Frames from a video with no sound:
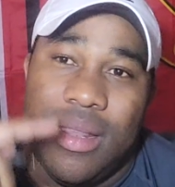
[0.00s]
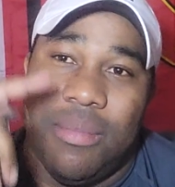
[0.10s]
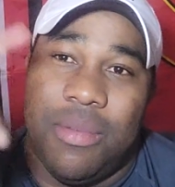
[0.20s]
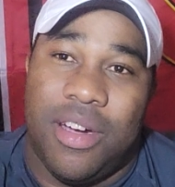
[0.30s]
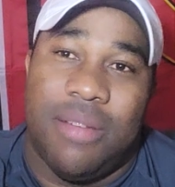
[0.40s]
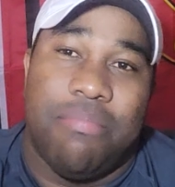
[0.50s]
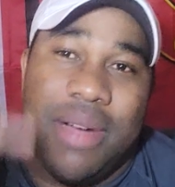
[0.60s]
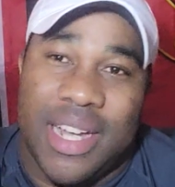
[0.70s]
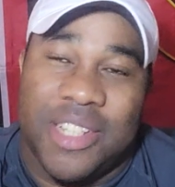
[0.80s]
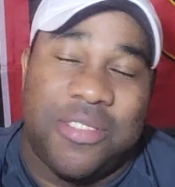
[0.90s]
the ball
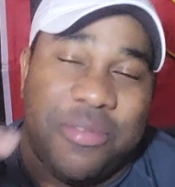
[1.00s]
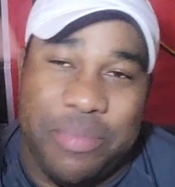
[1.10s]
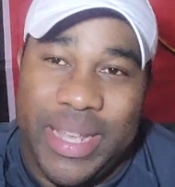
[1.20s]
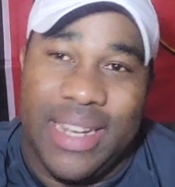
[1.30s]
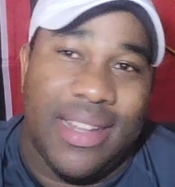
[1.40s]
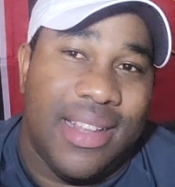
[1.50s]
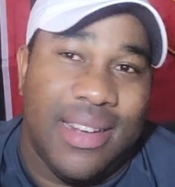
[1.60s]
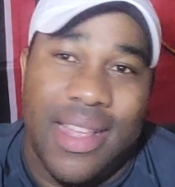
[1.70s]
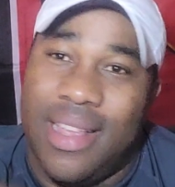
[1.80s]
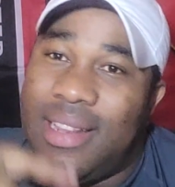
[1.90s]
back spin,
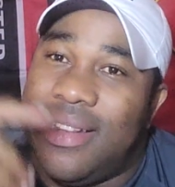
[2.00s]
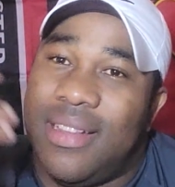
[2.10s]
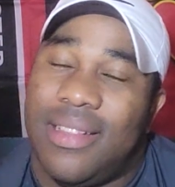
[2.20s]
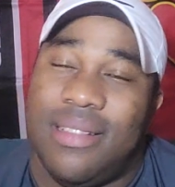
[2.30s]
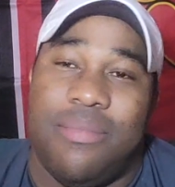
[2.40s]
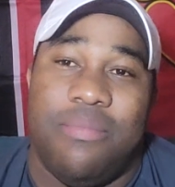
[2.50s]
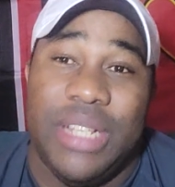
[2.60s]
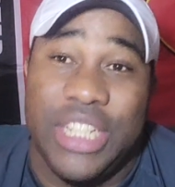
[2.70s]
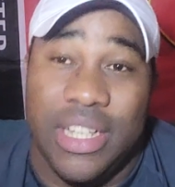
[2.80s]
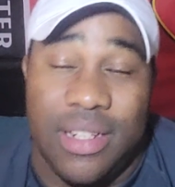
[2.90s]
and then
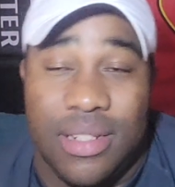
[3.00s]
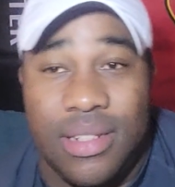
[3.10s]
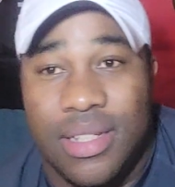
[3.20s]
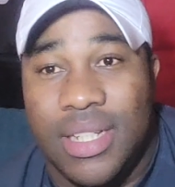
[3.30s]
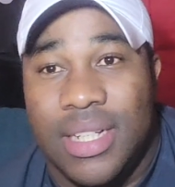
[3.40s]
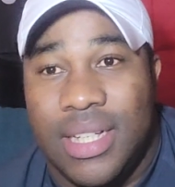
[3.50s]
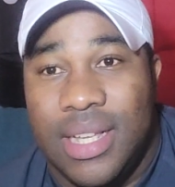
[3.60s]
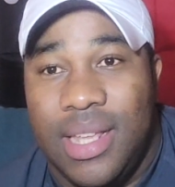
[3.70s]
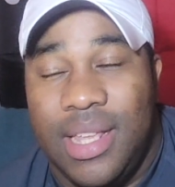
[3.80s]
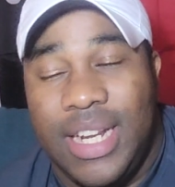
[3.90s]
Mitchell,
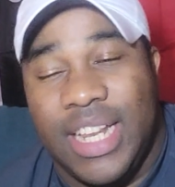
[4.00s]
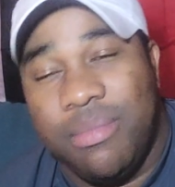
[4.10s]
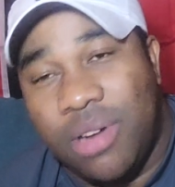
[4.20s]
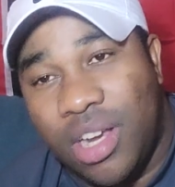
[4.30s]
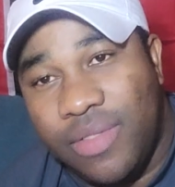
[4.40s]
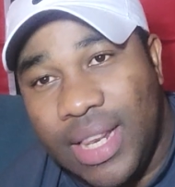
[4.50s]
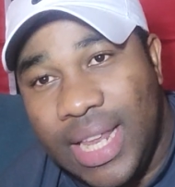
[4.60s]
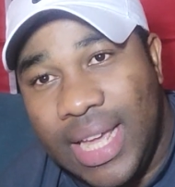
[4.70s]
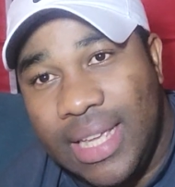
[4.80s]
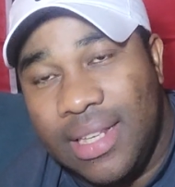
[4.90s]
he cleared the ball off the
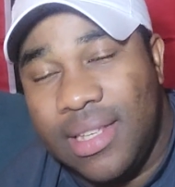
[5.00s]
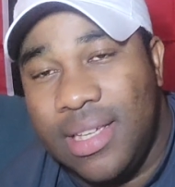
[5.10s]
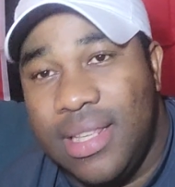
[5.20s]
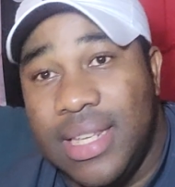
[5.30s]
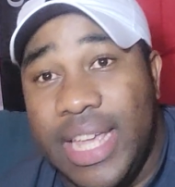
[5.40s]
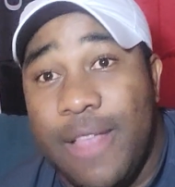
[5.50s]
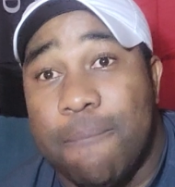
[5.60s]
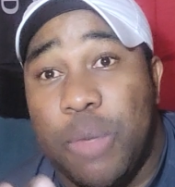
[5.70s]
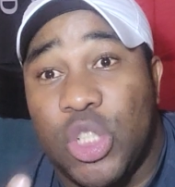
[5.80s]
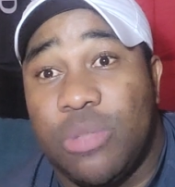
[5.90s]
line. He didn't get
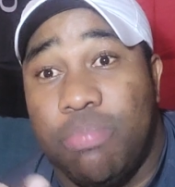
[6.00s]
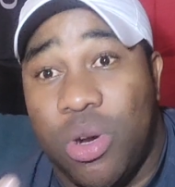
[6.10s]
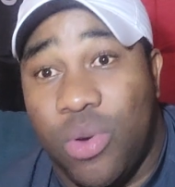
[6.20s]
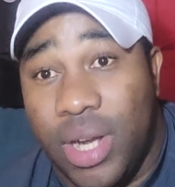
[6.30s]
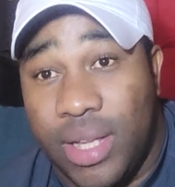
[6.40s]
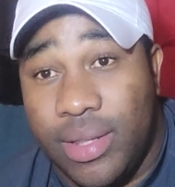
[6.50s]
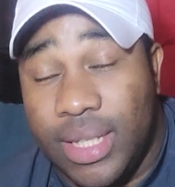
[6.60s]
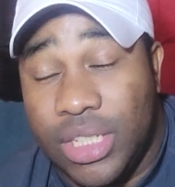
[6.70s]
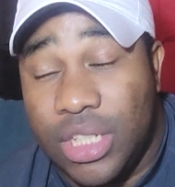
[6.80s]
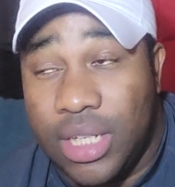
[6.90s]
much power on
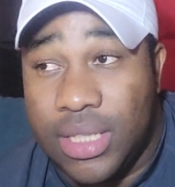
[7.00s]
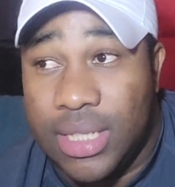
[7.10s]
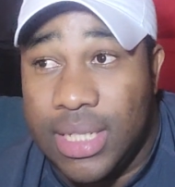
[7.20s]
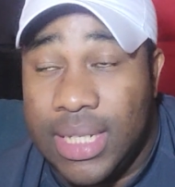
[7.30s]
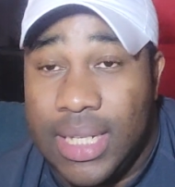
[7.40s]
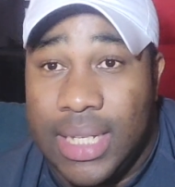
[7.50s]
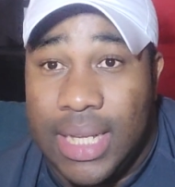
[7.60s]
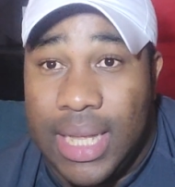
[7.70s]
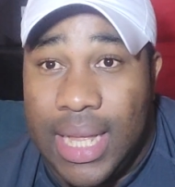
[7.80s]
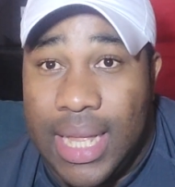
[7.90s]
that shot,
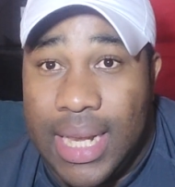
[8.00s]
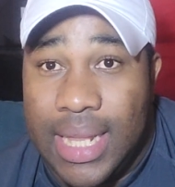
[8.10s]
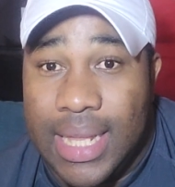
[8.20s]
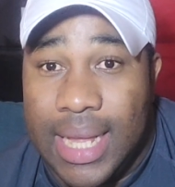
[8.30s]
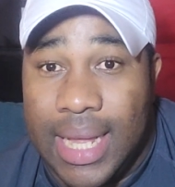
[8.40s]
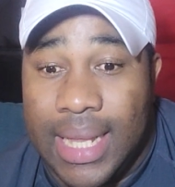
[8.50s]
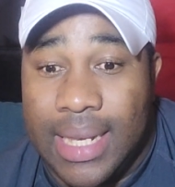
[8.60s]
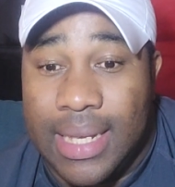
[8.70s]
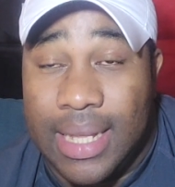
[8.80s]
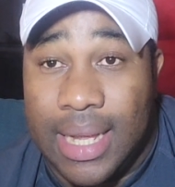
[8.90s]
and he had
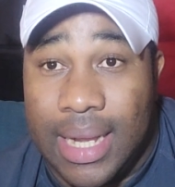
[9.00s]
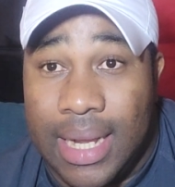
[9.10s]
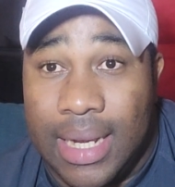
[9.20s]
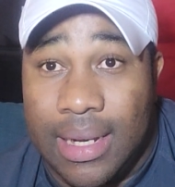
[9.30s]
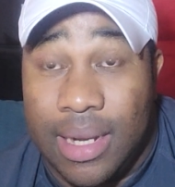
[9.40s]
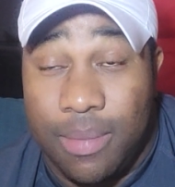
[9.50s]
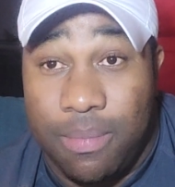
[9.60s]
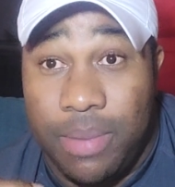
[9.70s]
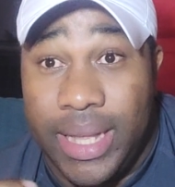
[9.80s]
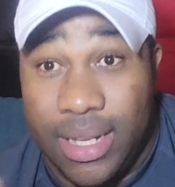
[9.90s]
a
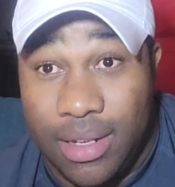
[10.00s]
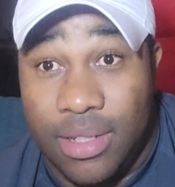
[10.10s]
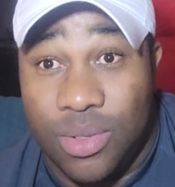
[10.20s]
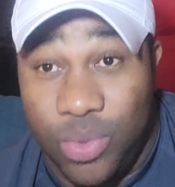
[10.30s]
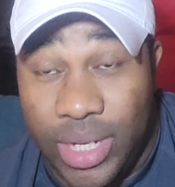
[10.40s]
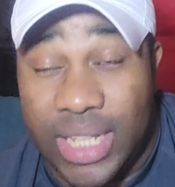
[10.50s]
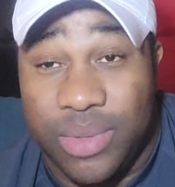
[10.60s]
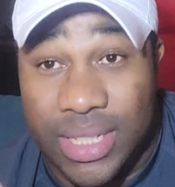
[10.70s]
header as well that